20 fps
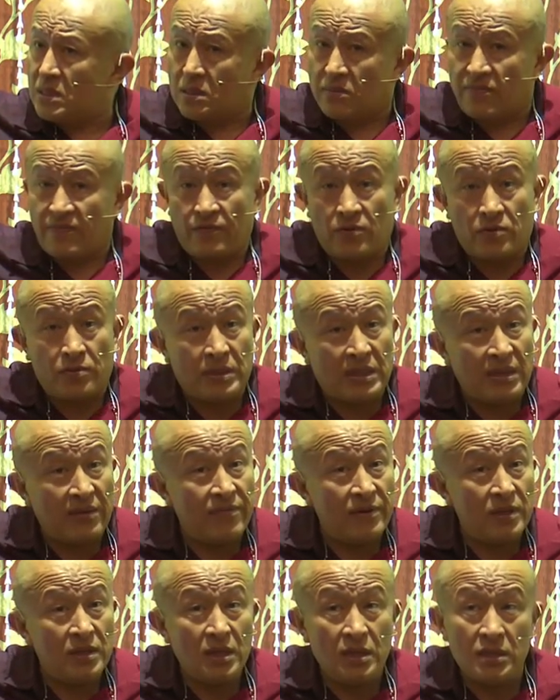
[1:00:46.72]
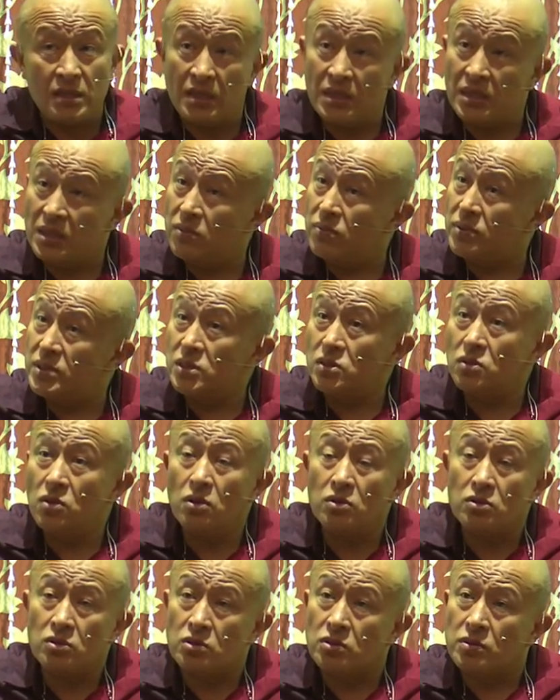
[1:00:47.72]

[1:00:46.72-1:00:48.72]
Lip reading: For Devadatta, he was not.